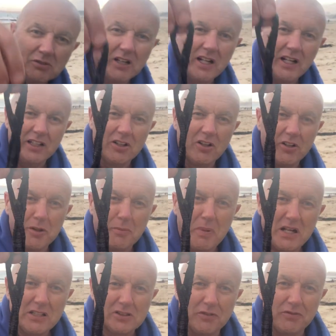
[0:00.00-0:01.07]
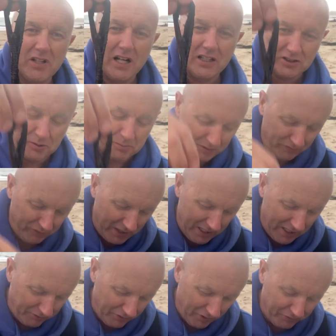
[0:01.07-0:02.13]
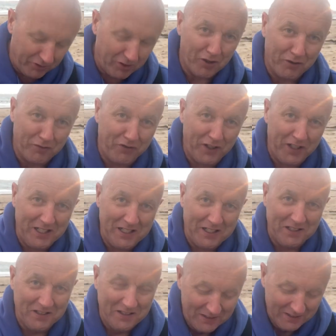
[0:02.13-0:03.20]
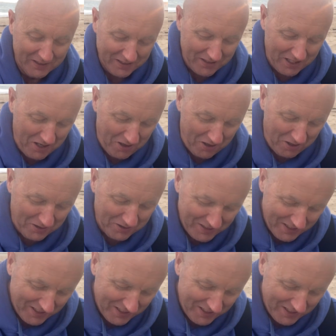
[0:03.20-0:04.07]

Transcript: well, they're not the best of lugs, to be fair. I've got a feeling that